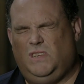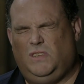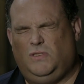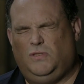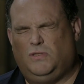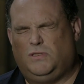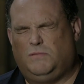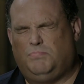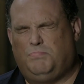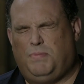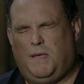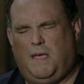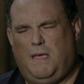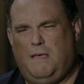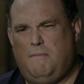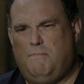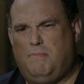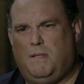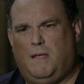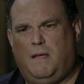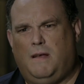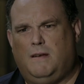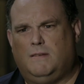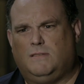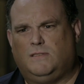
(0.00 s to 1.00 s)
just paid
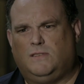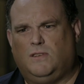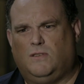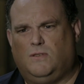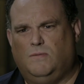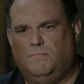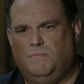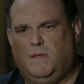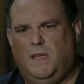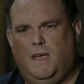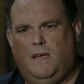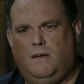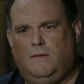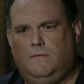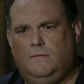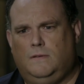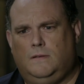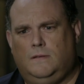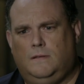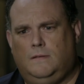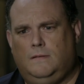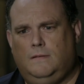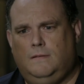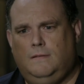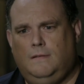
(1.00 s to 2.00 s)
players to come down
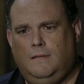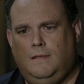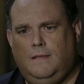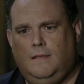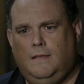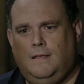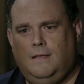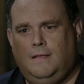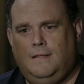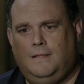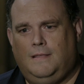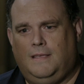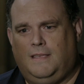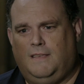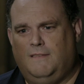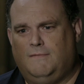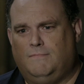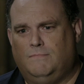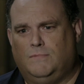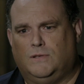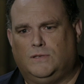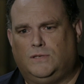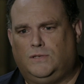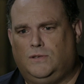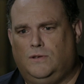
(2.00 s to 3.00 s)
and they give
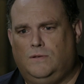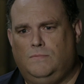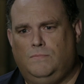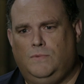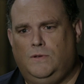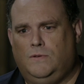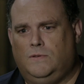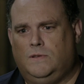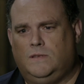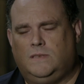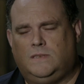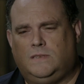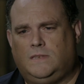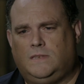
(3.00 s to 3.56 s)
them the sun, moon and